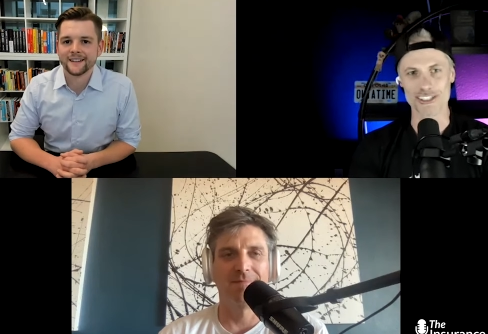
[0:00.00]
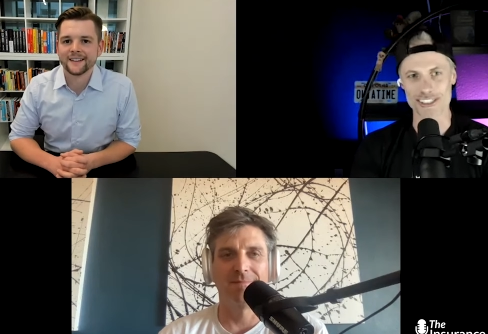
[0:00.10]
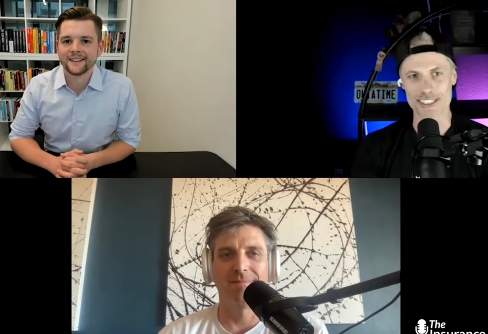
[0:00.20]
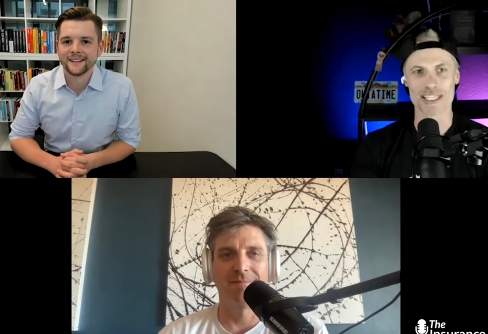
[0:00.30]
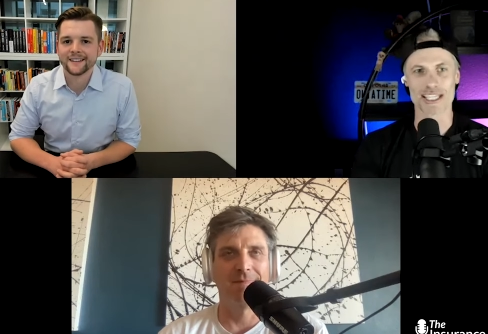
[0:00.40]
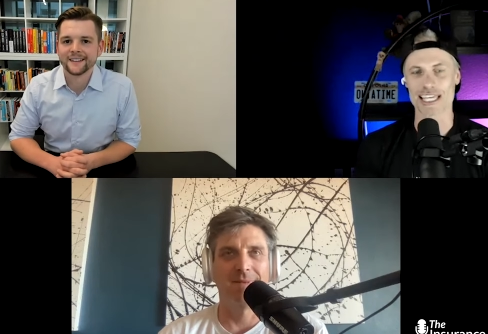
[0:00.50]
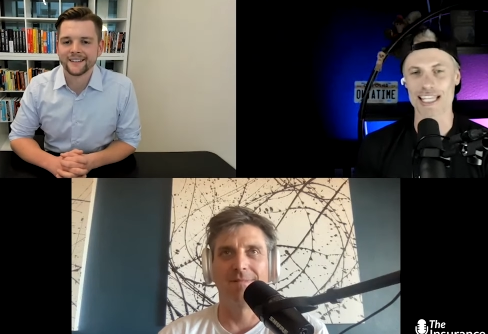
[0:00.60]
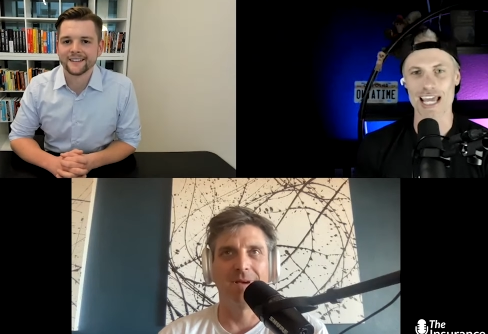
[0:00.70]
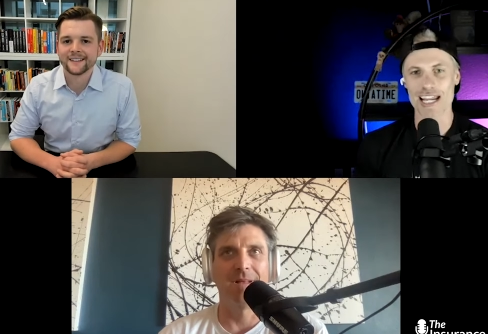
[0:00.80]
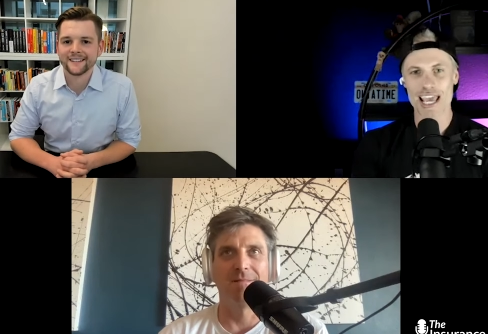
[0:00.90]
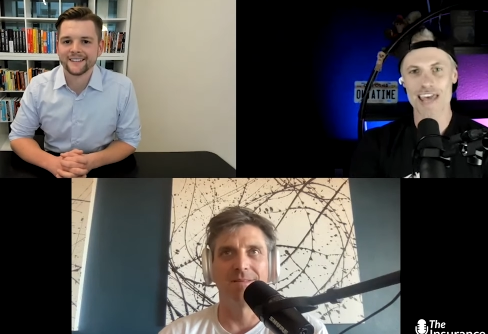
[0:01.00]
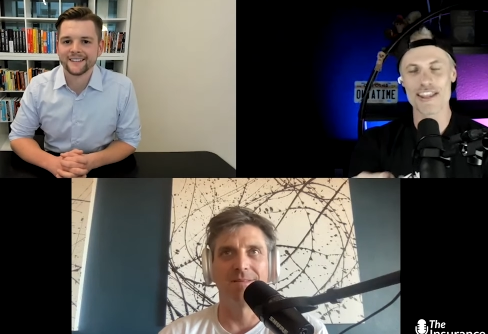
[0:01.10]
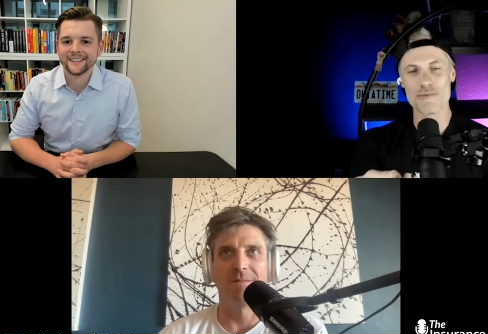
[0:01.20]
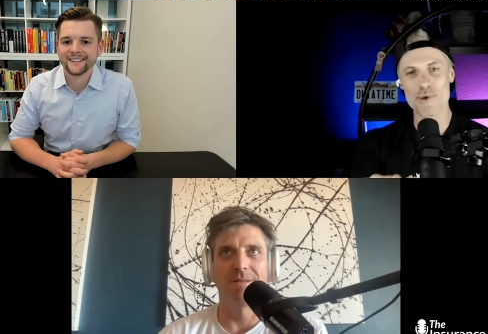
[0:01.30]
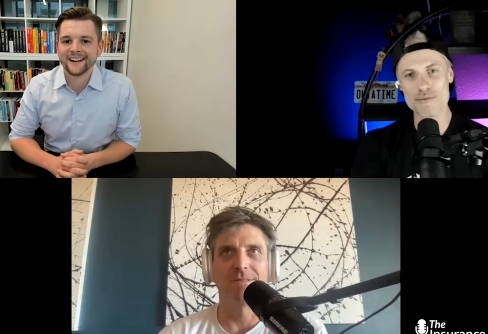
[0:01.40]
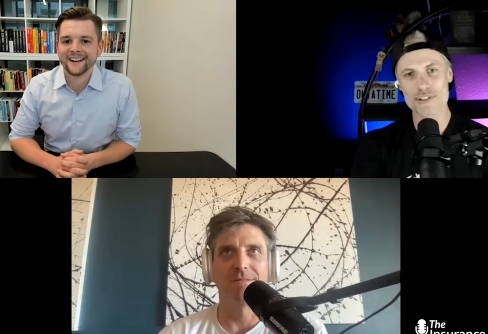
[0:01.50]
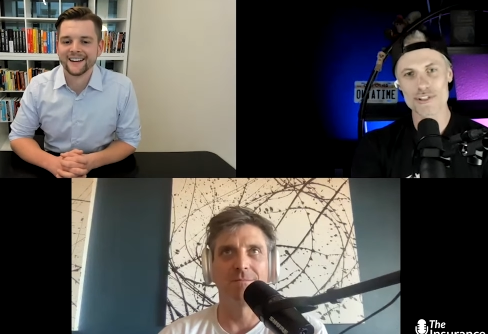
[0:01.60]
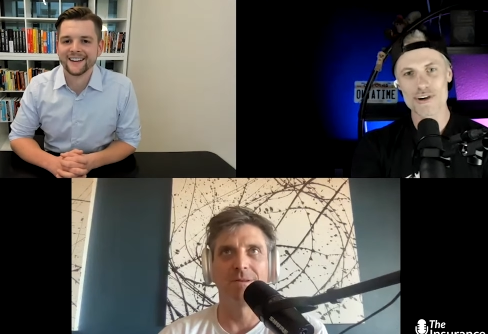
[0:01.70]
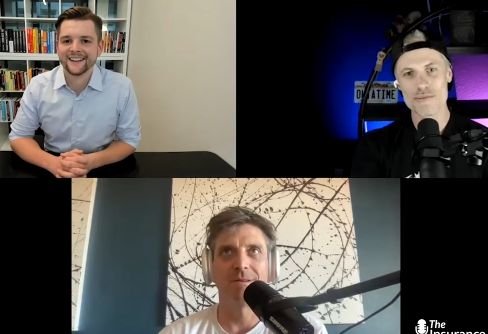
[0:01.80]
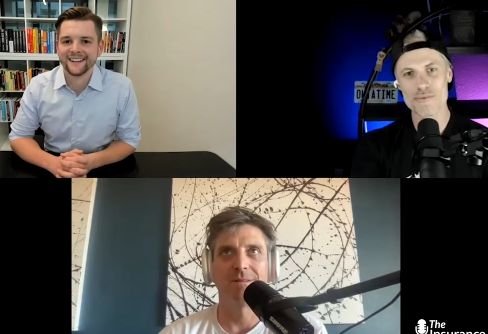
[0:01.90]
Speaker 1: or something like that. Something and then what was
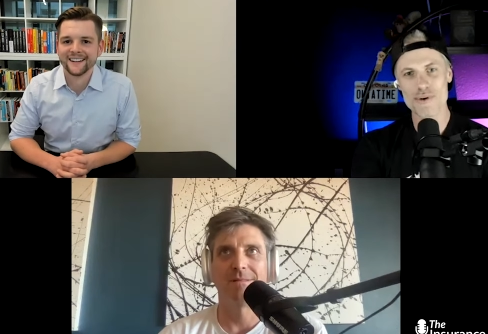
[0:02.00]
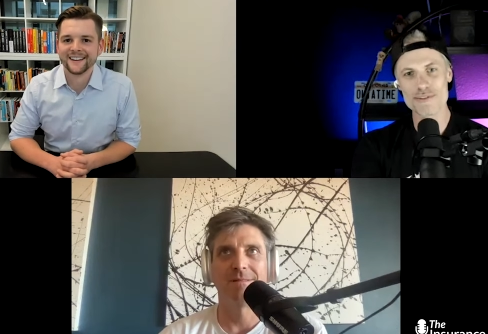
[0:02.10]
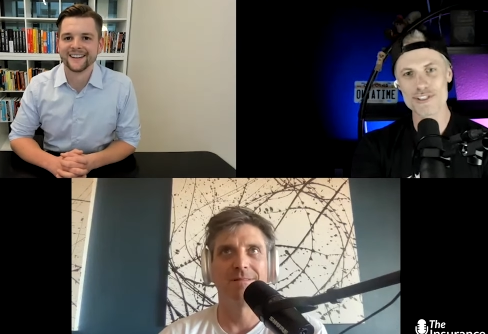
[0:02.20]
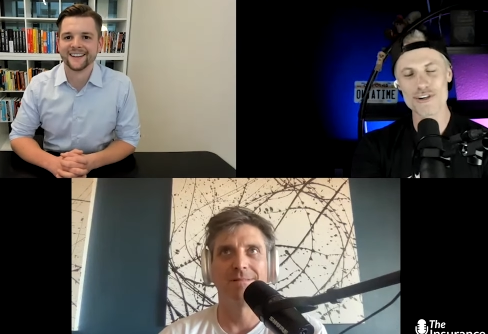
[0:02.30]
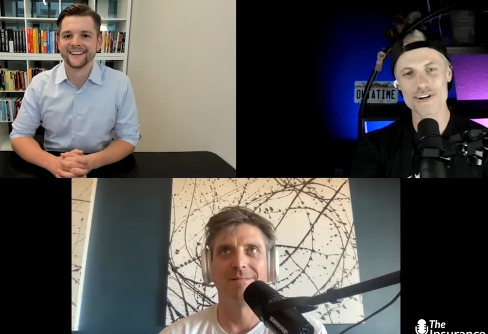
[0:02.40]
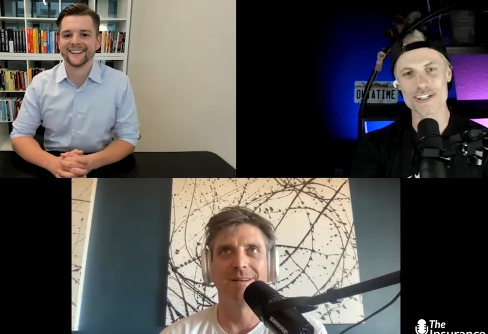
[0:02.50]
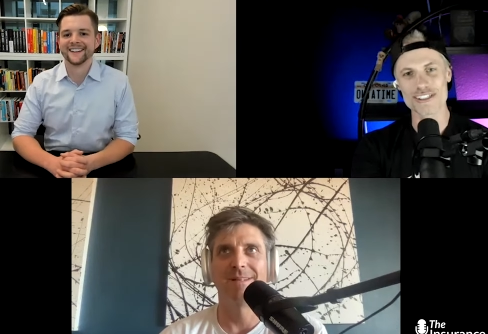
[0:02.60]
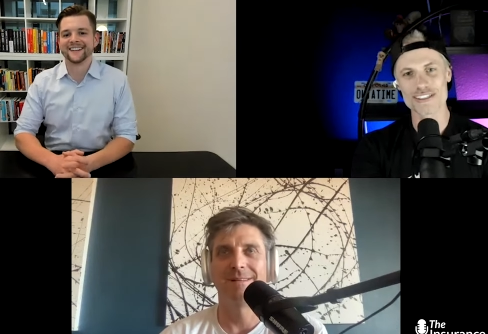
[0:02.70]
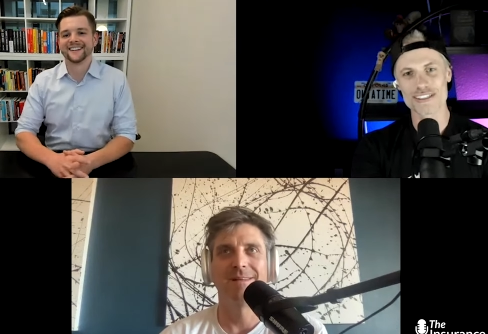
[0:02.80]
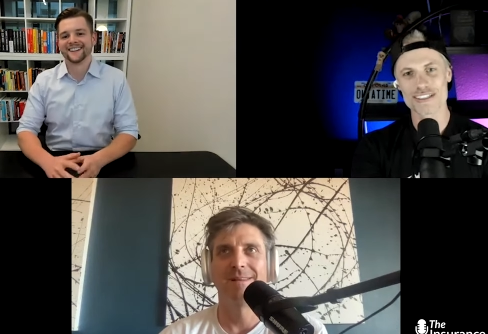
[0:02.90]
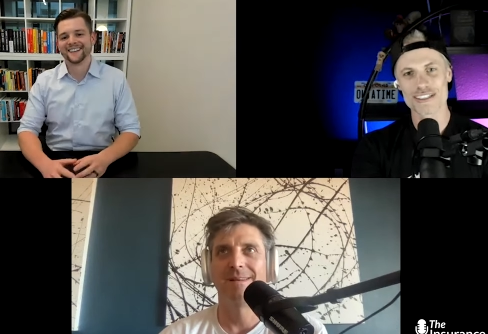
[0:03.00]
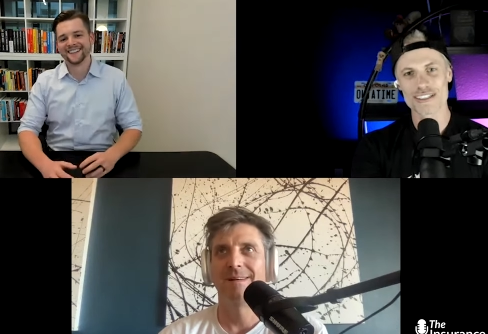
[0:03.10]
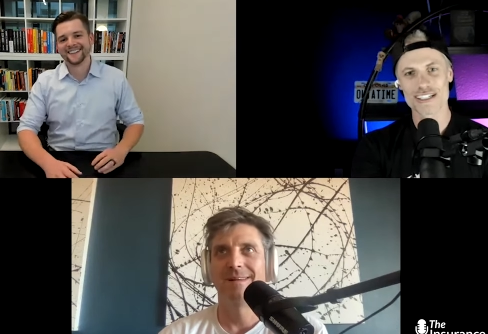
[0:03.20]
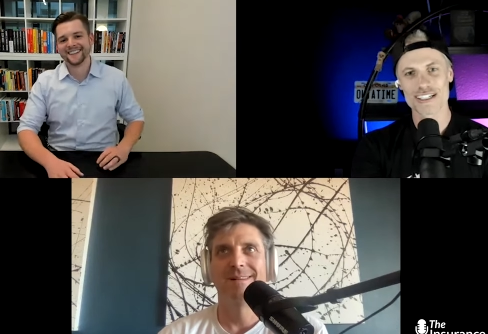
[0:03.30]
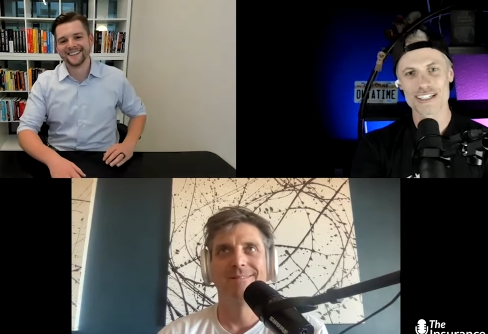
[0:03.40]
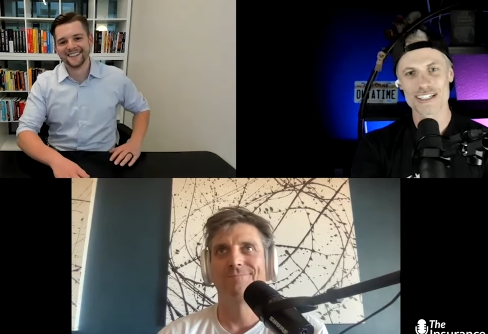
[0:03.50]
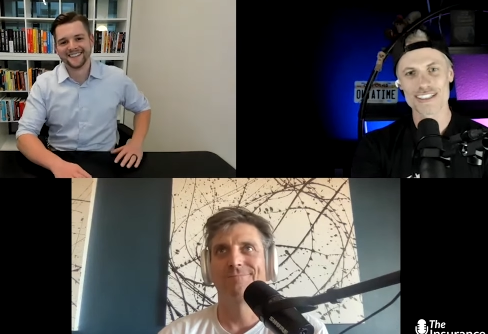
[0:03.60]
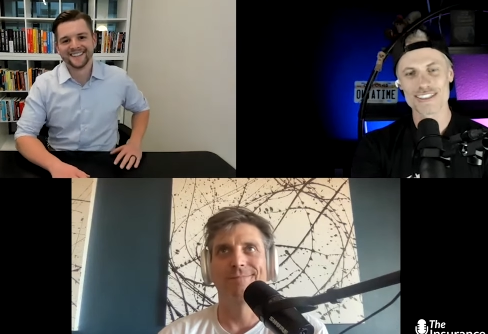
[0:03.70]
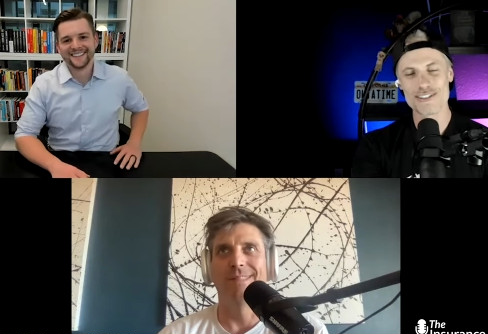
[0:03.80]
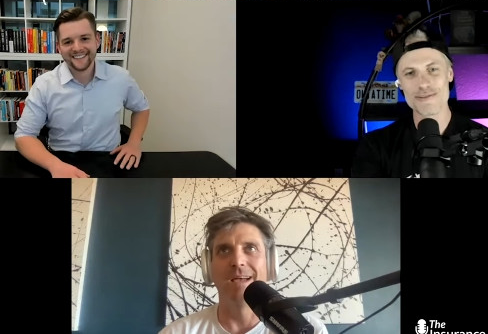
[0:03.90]
stupid. what was yours?
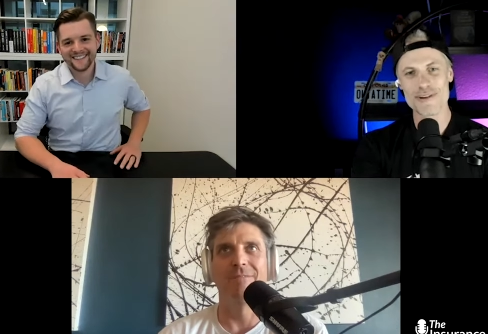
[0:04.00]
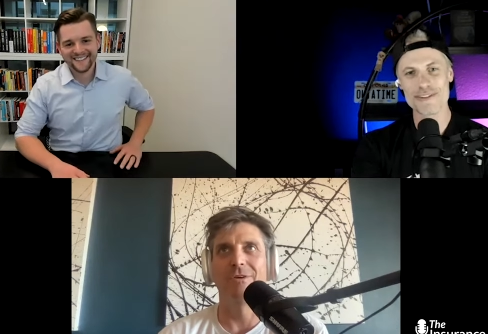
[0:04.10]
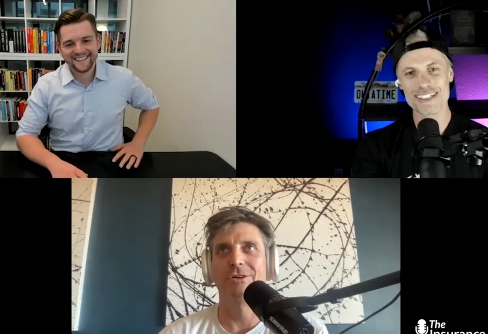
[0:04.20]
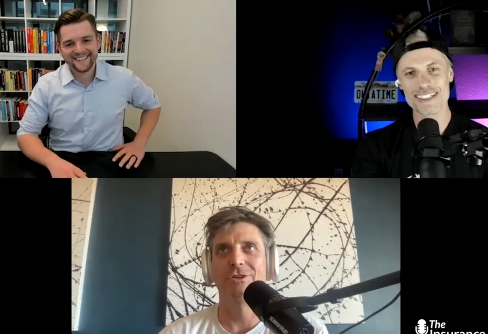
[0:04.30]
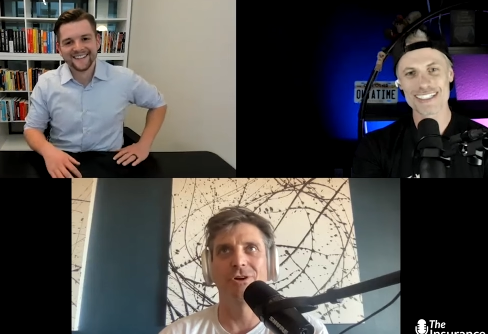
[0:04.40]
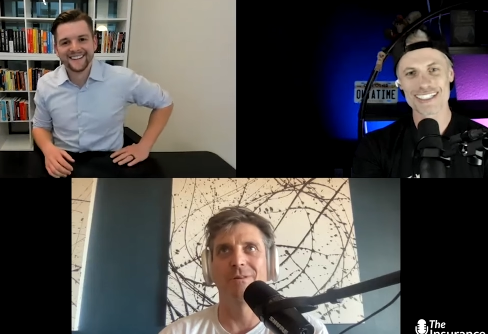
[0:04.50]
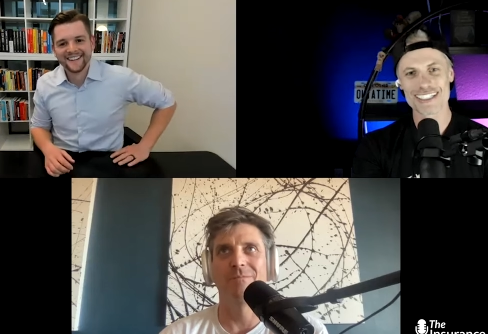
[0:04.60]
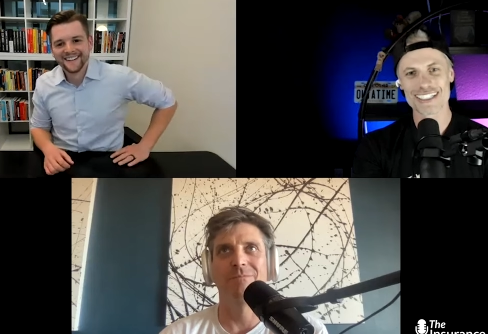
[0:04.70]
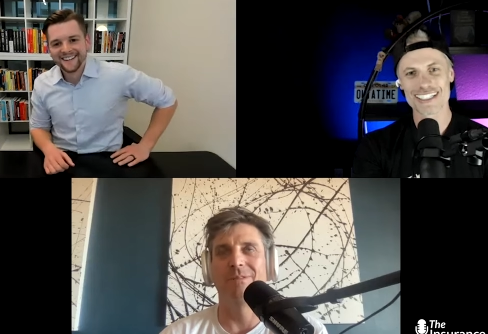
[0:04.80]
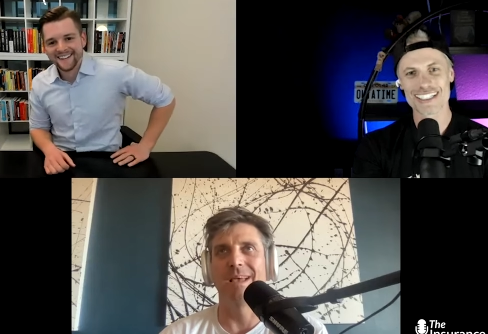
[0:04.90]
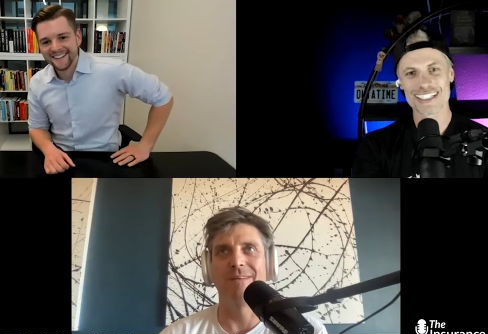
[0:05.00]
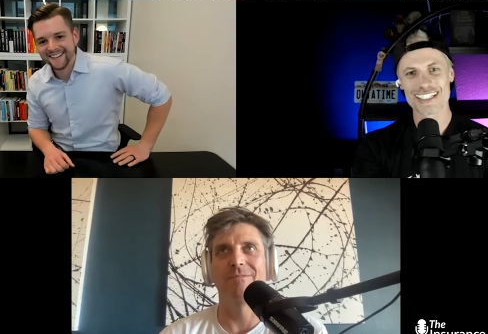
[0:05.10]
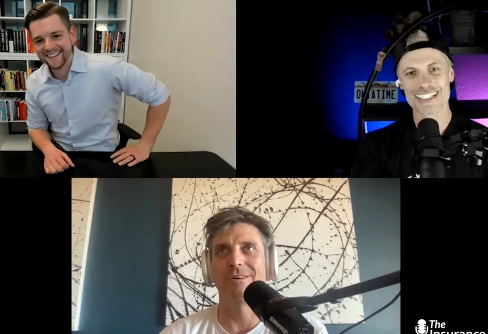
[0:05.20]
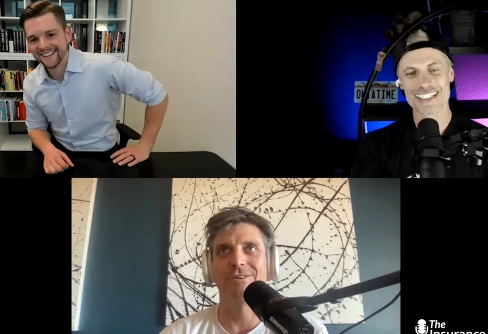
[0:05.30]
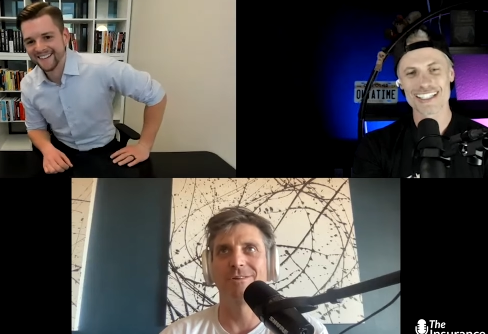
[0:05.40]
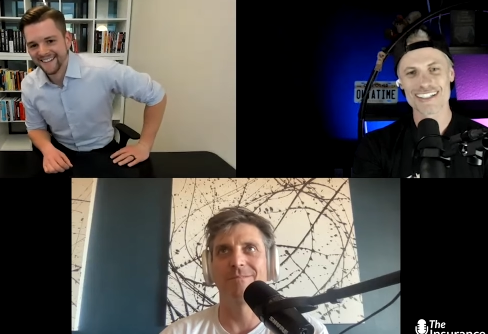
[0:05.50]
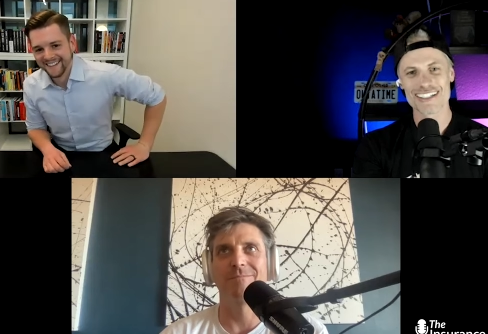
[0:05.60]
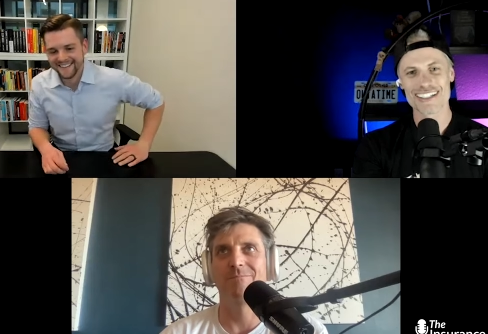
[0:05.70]
Yeah. You leverage
Speaker 2: remember? your leverage your